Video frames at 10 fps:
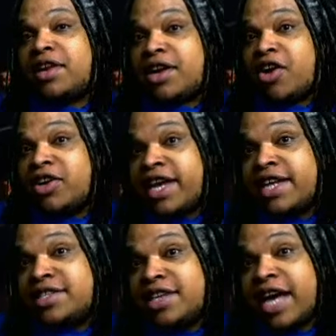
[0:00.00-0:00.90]
the
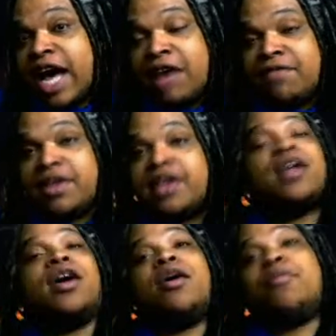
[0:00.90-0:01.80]
Cardassian conflict,
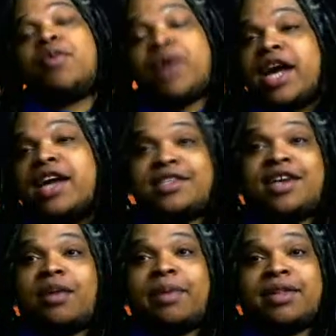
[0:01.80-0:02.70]
but we're not going to
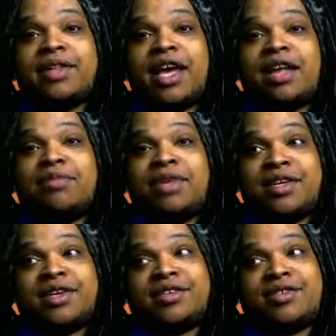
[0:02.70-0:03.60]
talk about that
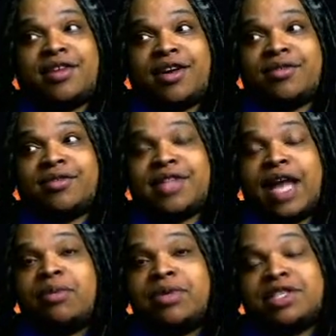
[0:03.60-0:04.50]
because,
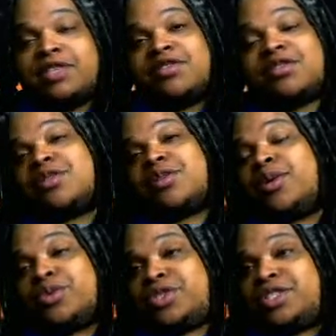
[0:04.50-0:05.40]
that would just
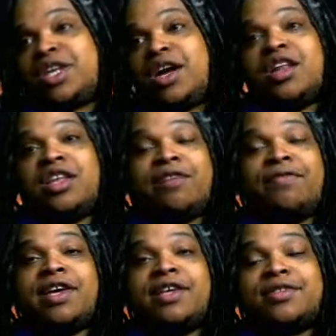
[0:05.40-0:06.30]
throw shit all in your
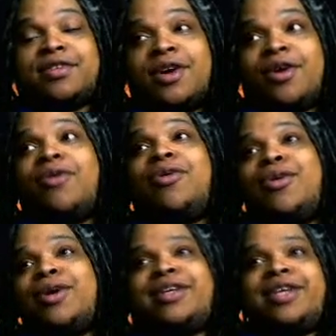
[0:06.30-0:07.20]
face.
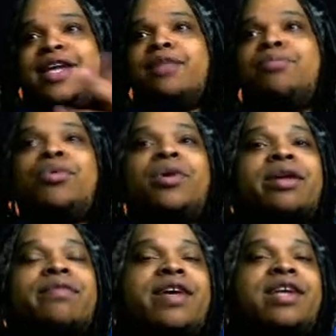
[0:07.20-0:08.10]
Or, the Borg
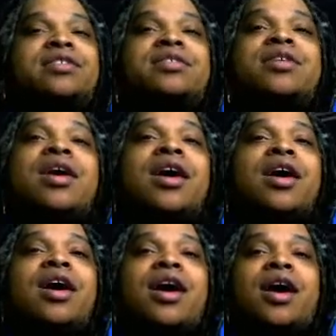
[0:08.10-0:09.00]
invasion.
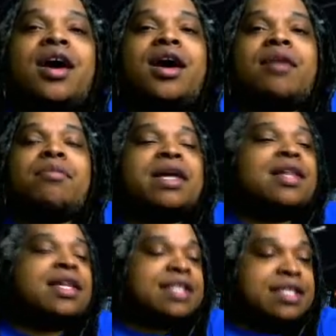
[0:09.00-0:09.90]
But
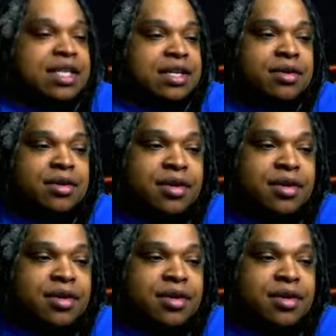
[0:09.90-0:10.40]
let's continue.